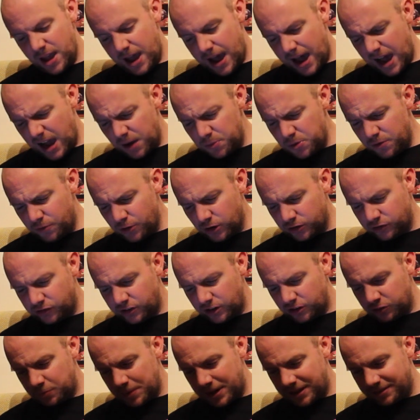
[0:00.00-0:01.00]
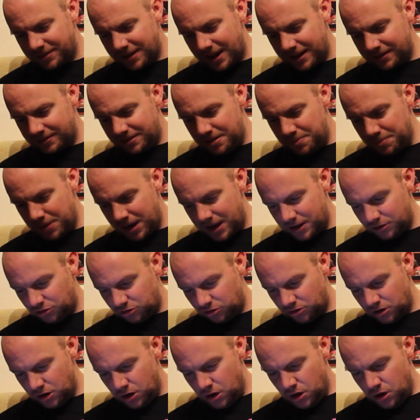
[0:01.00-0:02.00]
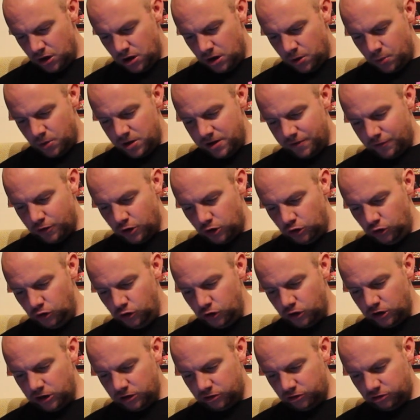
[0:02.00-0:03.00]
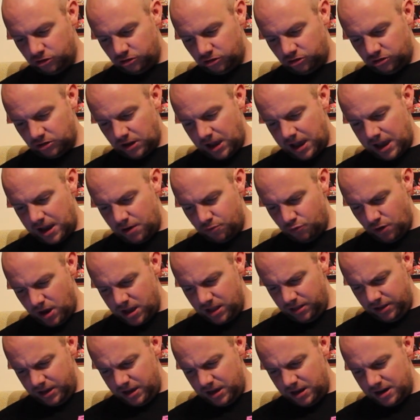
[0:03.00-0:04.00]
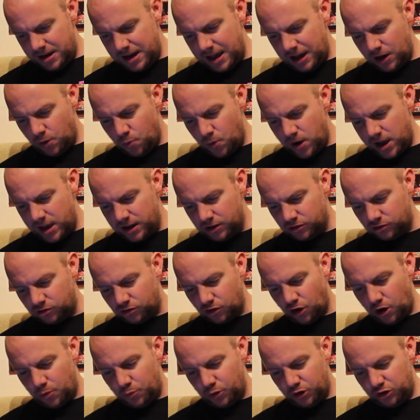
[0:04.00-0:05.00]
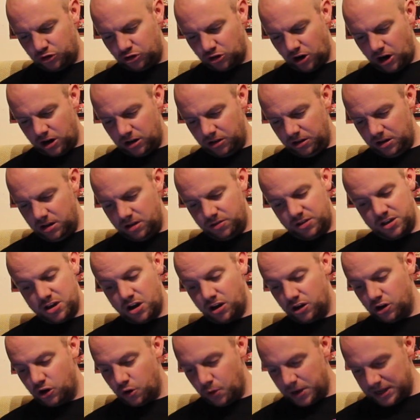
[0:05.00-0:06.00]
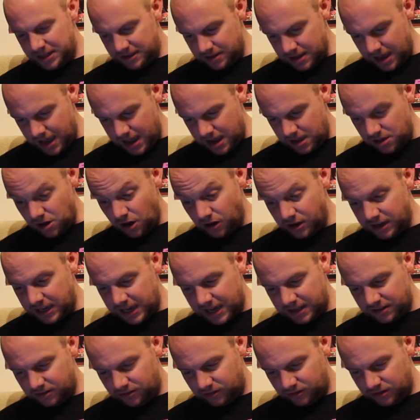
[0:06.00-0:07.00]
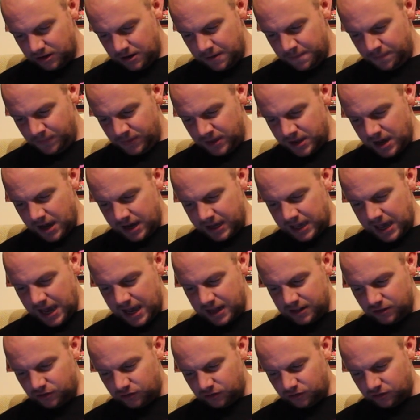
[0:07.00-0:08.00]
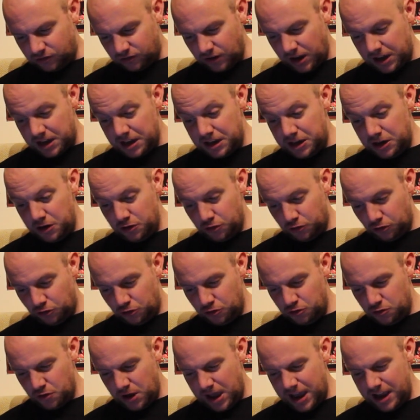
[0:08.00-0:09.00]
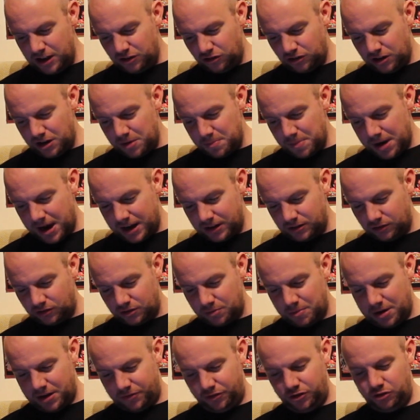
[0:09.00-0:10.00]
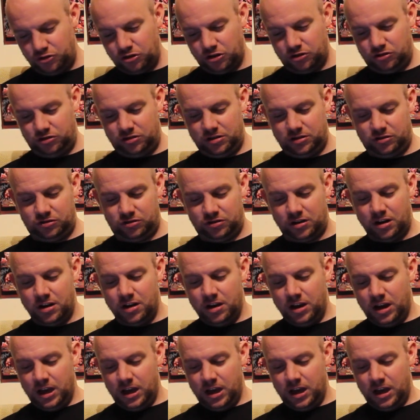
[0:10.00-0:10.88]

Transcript: And we've got a 6-man tag team match. We've got Lucas Riley, Nick Wayne and Starboy Charlie, the young kids, against Second Gear Crew, AJ Mans and Matthew Justice.